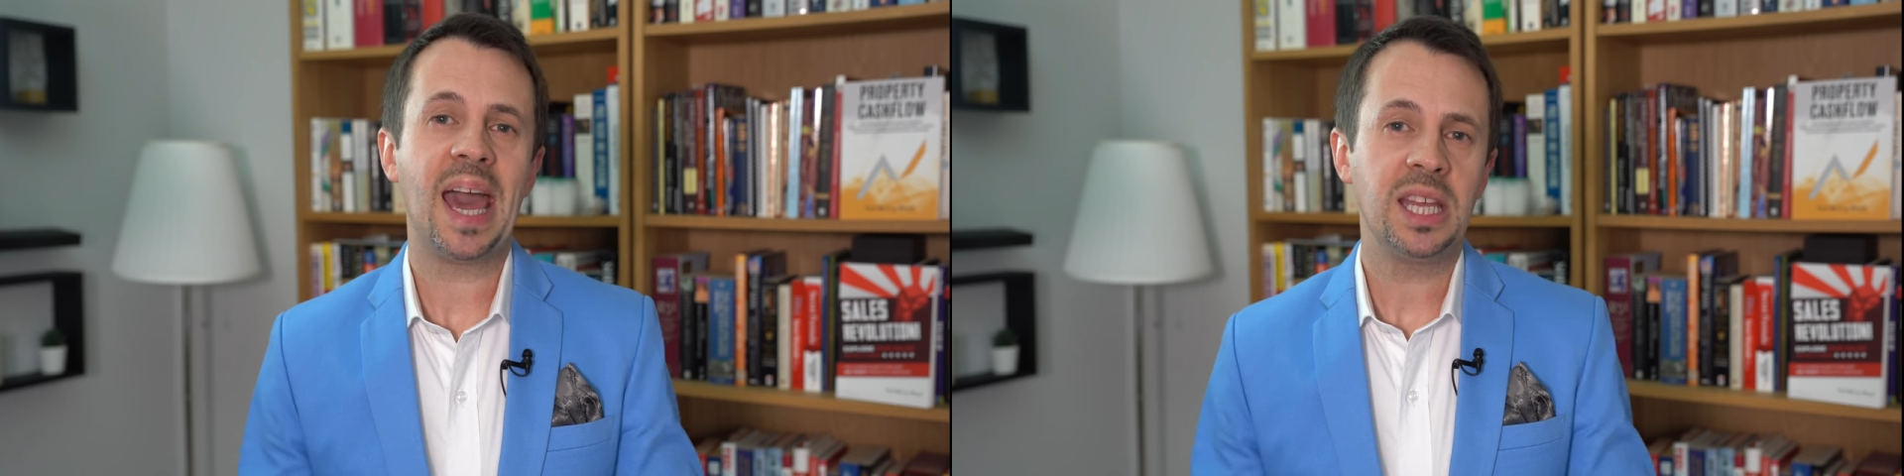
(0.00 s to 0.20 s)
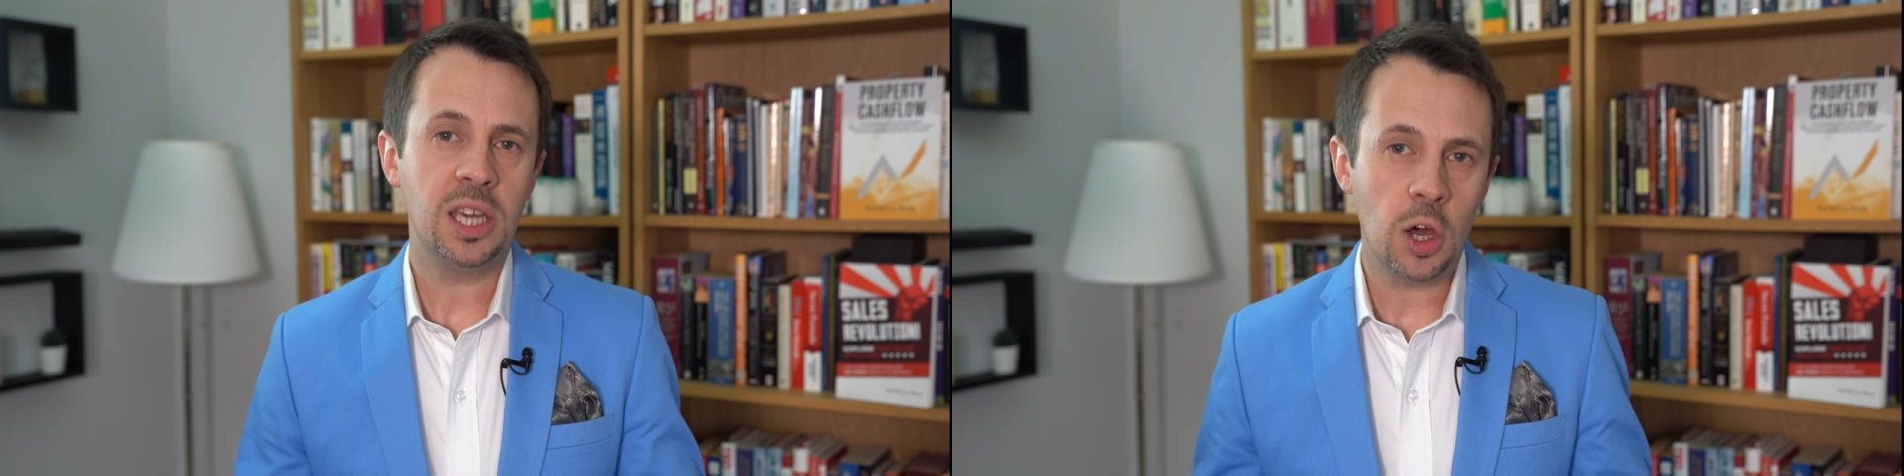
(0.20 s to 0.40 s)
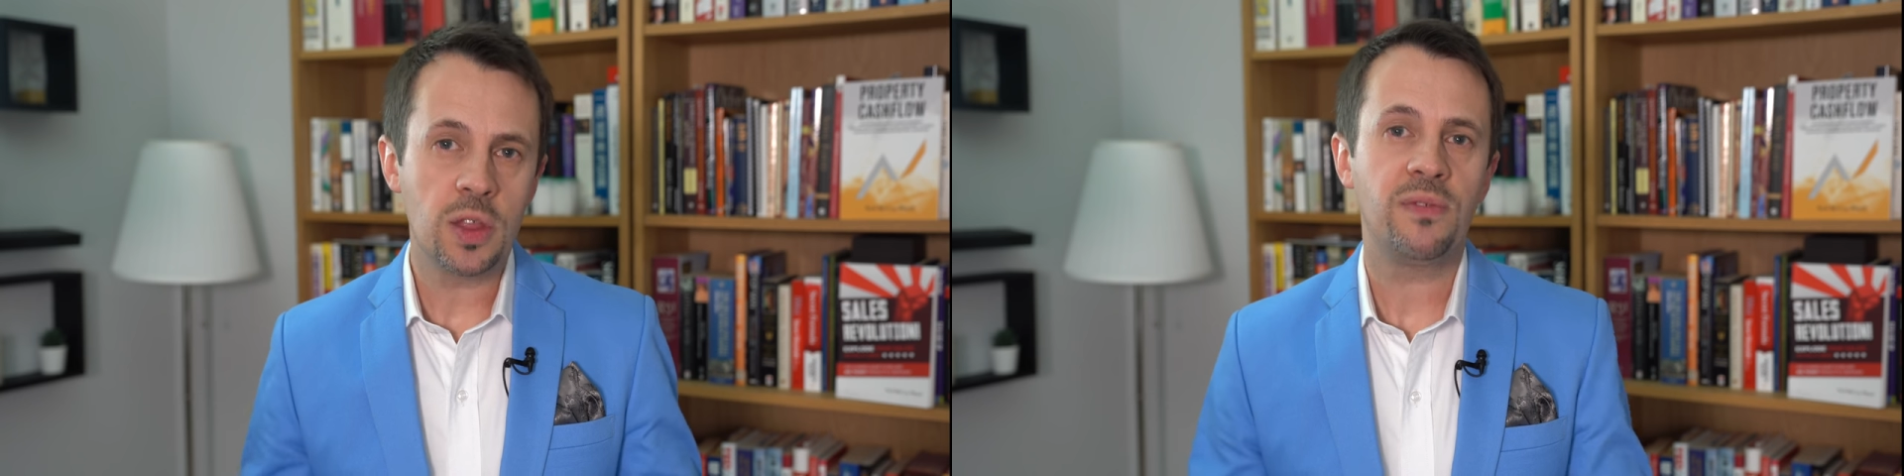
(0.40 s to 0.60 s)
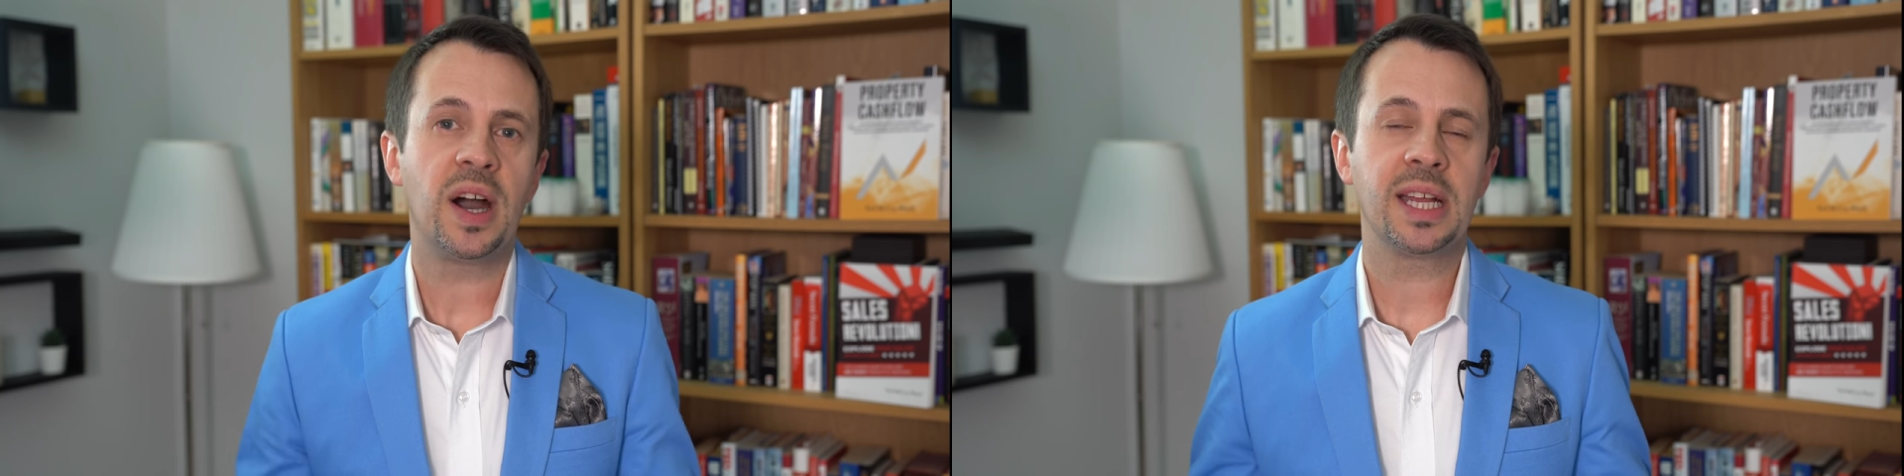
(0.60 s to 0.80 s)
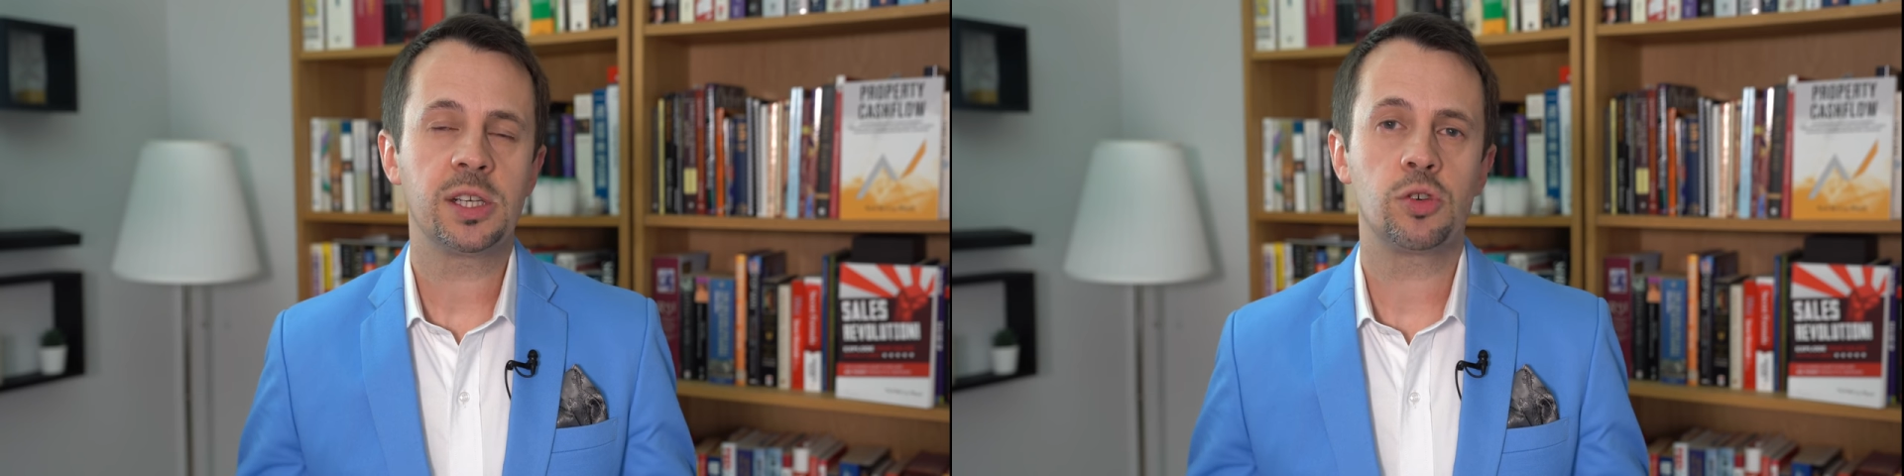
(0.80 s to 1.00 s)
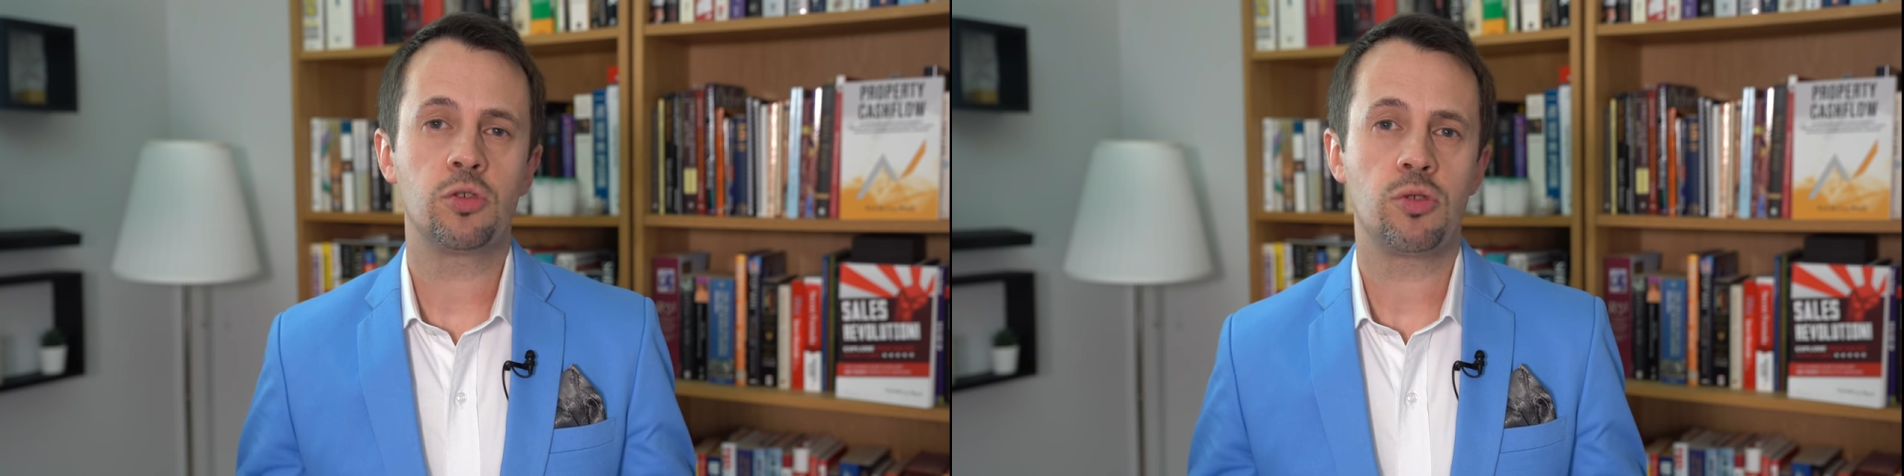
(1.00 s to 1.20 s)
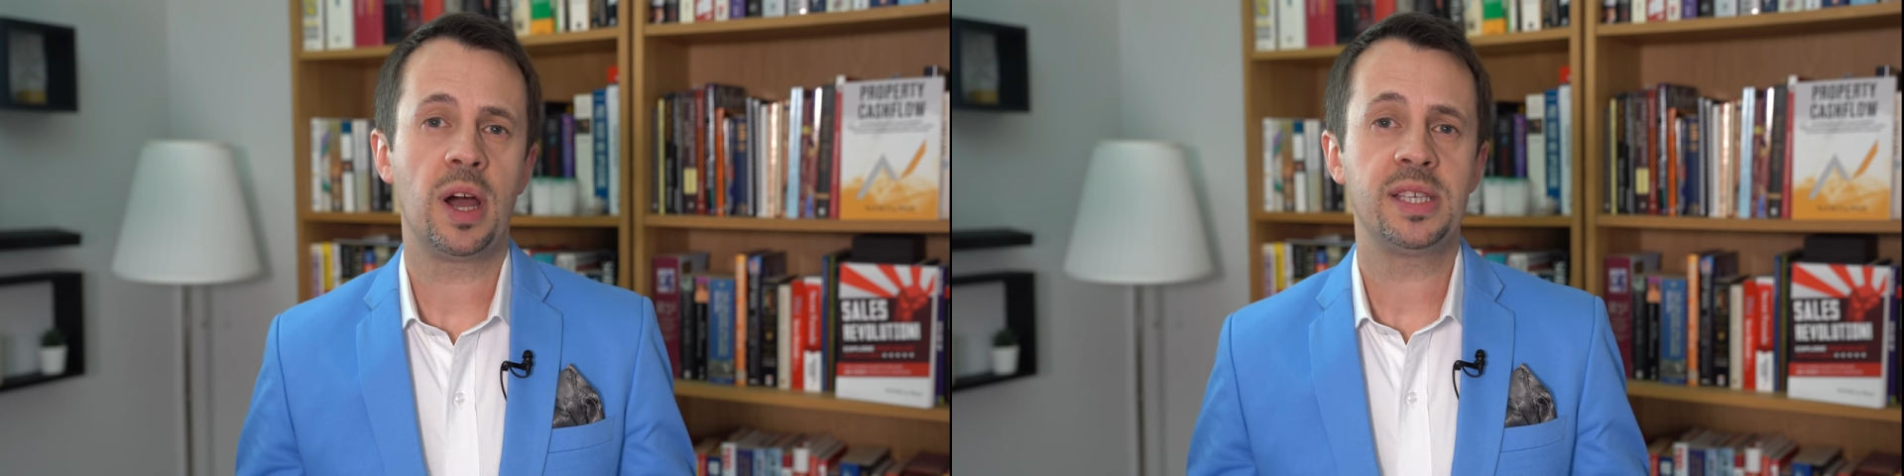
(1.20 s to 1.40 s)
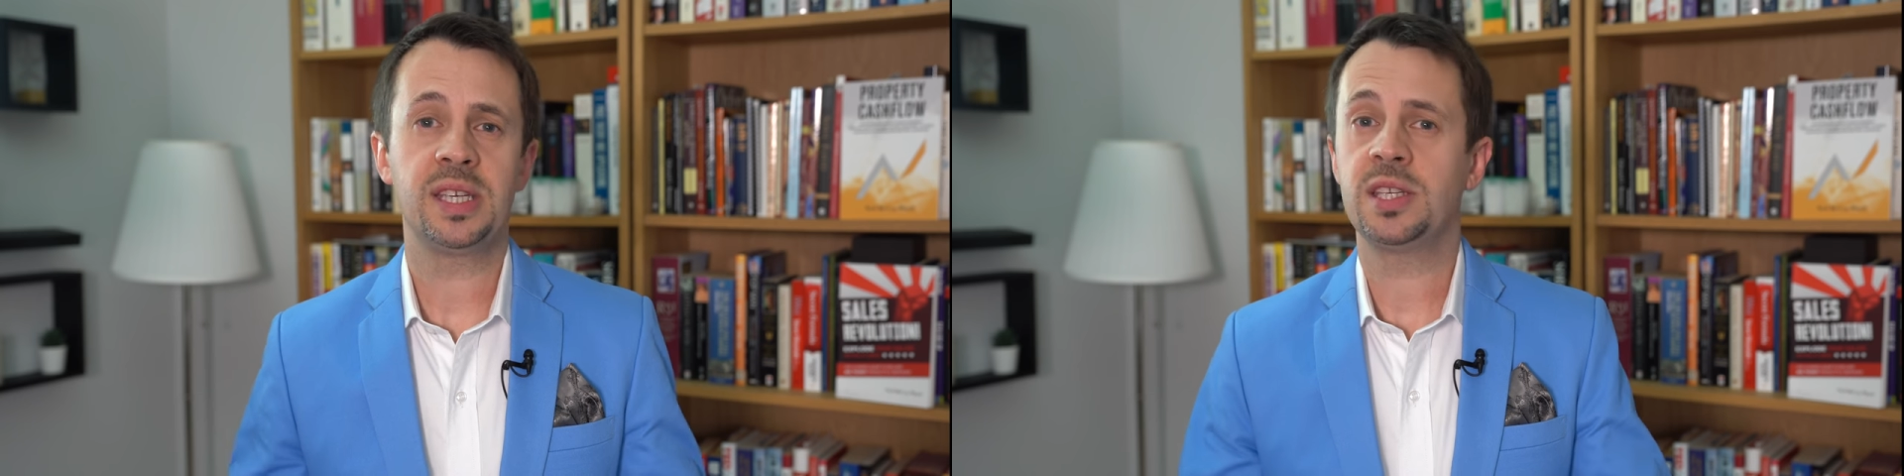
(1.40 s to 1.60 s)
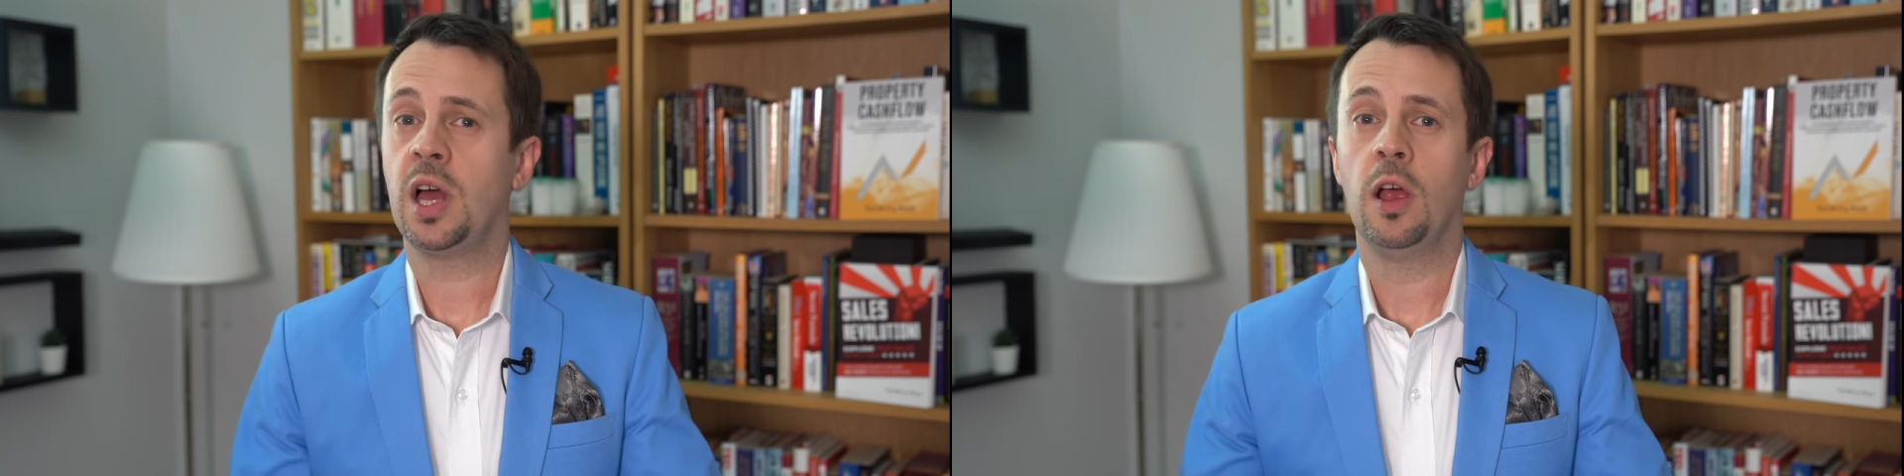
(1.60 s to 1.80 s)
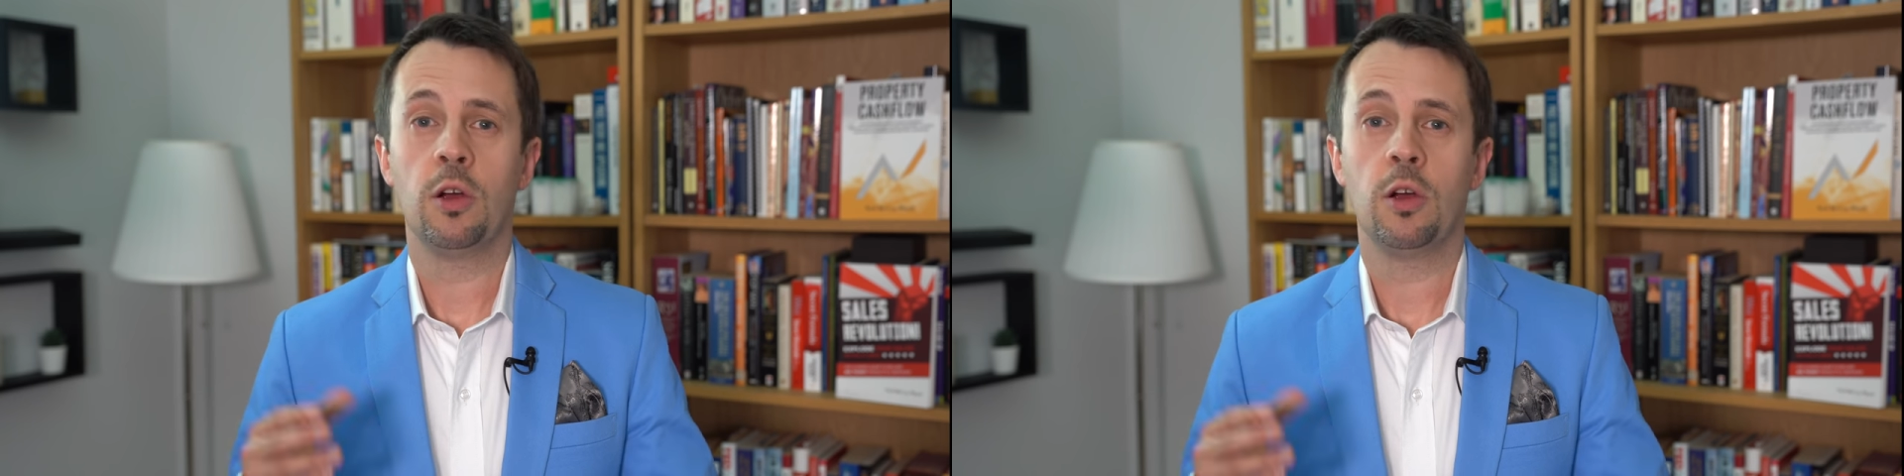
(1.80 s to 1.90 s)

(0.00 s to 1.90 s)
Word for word: any other financial crisis,